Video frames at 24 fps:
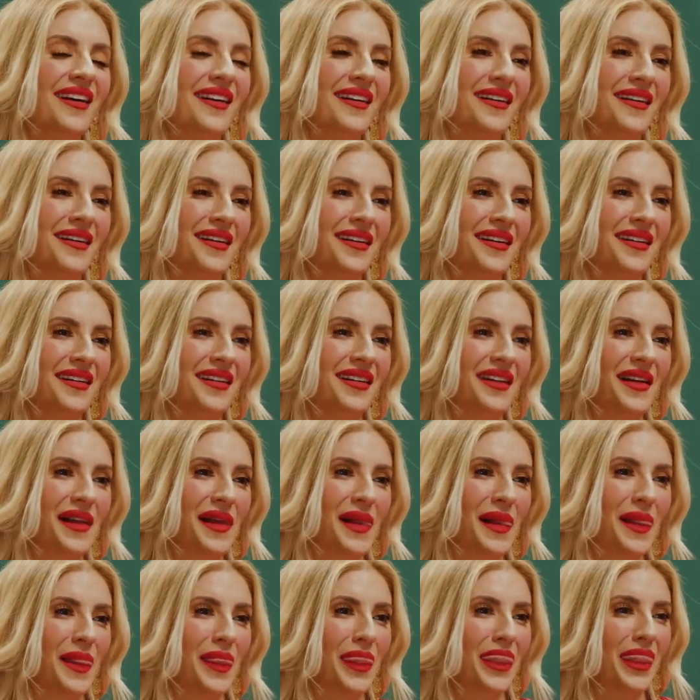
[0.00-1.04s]
I get to watch that
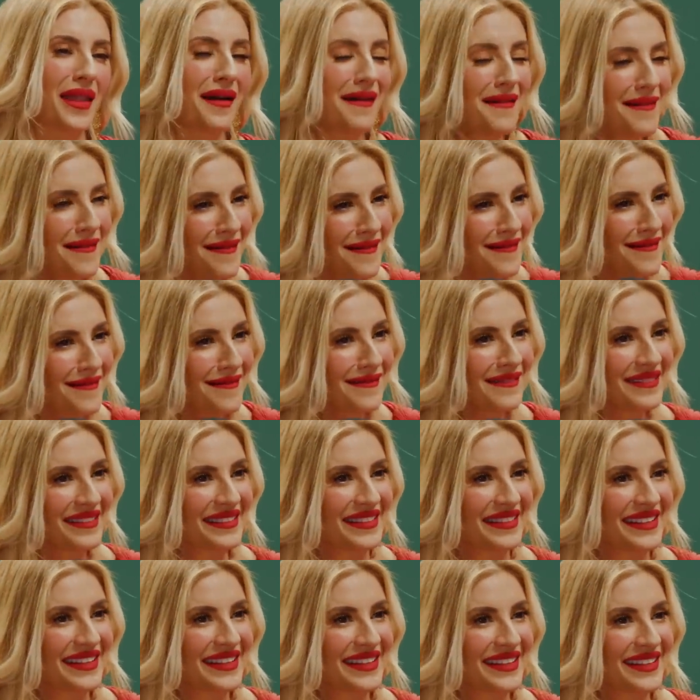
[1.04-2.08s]
so Raven, and I was
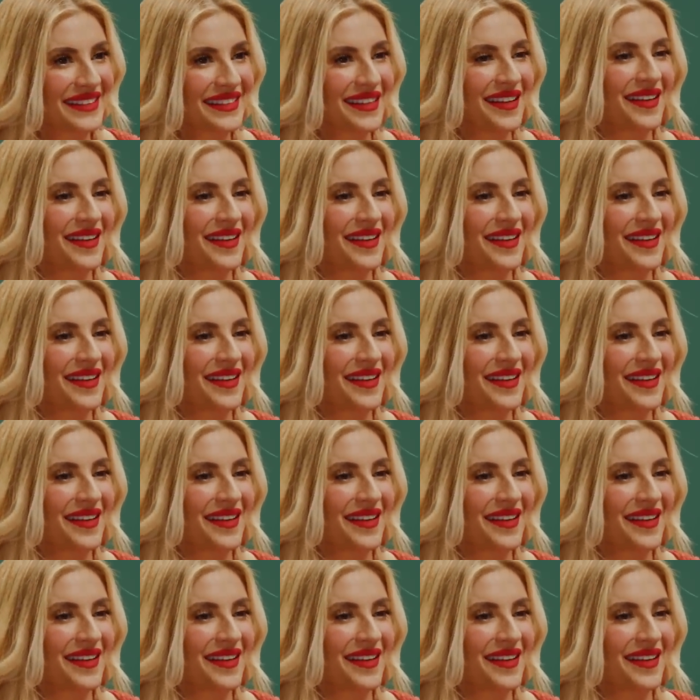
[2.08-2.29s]
so happy.